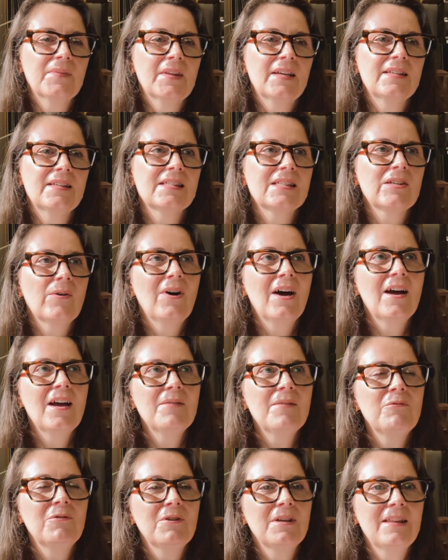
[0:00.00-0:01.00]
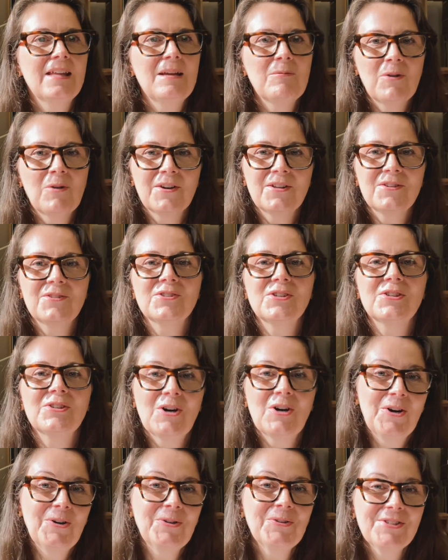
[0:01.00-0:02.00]
so I really wanted to
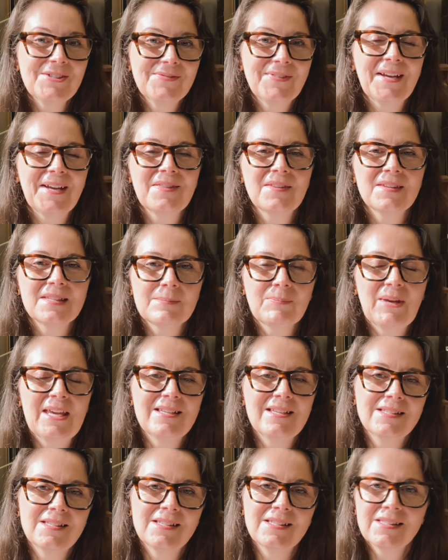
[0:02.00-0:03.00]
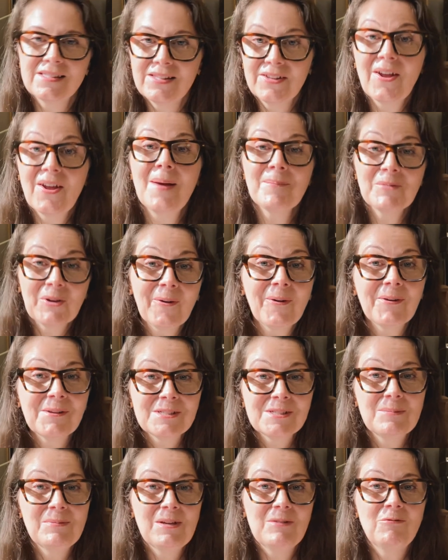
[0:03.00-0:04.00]
cultivate the spaces that I'm going
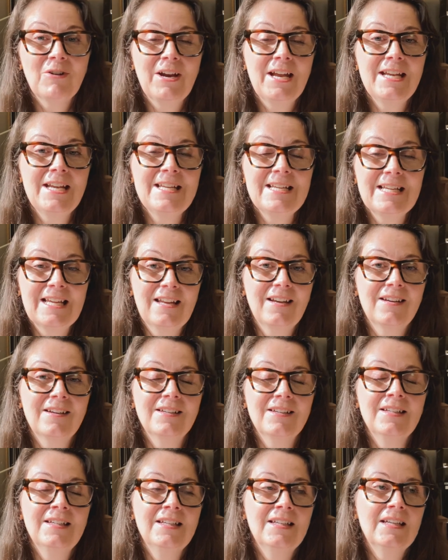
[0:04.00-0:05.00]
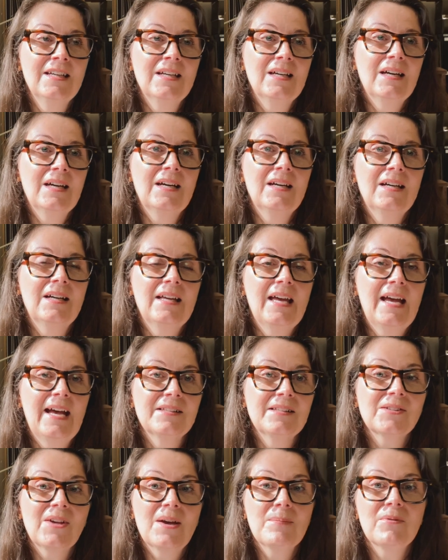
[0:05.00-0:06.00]
to be reading in
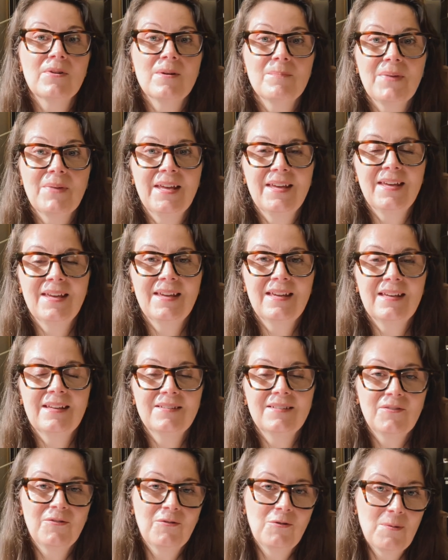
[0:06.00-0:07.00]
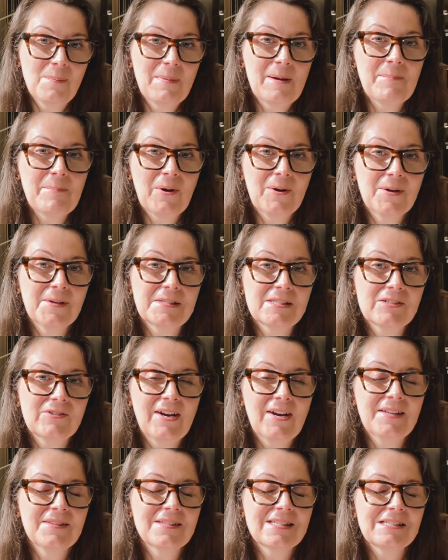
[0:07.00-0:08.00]
as I prepare for my
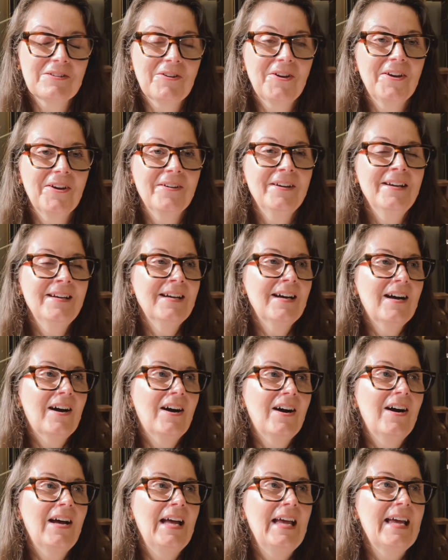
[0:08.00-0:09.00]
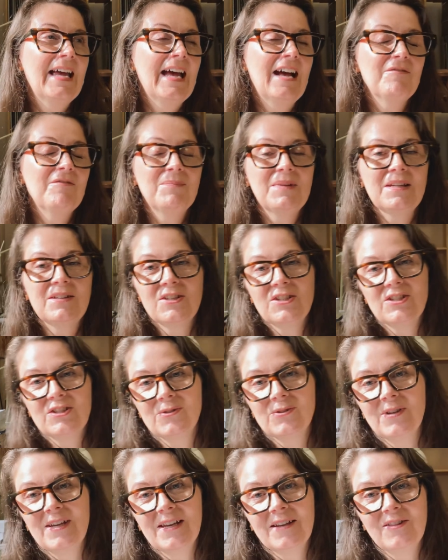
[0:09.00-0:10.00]
postgrad. So I have been
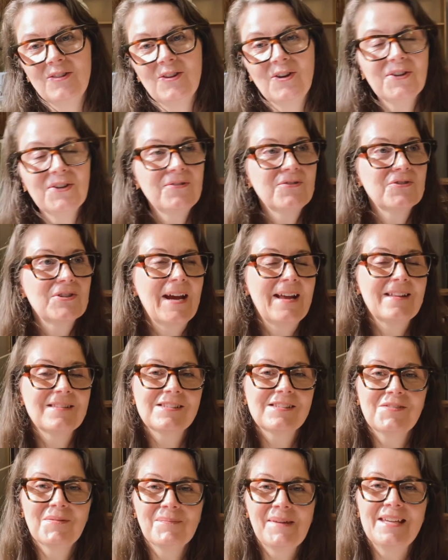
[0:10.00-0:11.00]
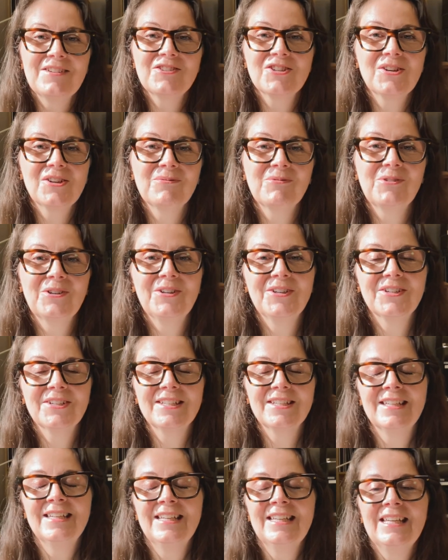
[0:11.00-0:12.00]
doing a lot of transformation work
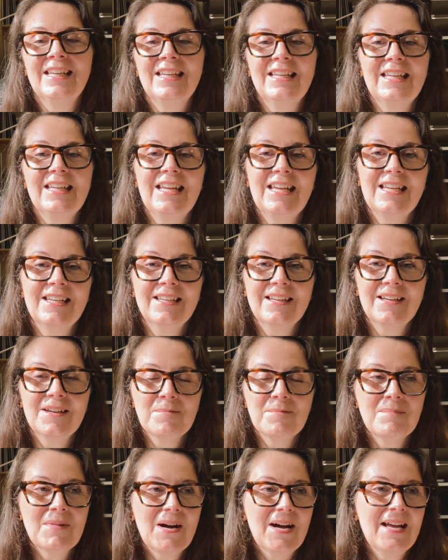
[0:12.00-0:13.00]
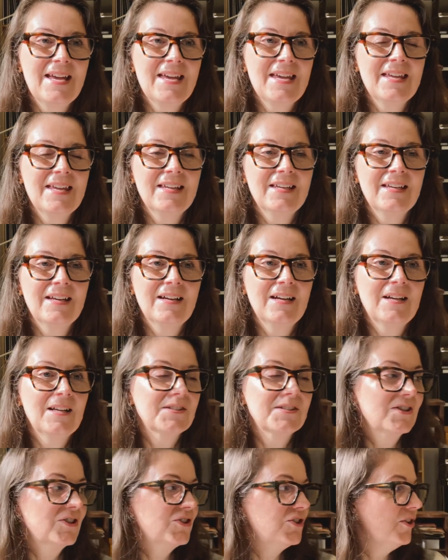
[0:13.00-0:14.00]
in my
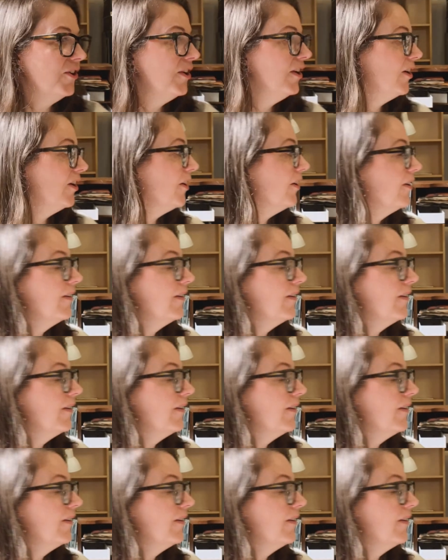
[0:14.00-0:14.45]
studio.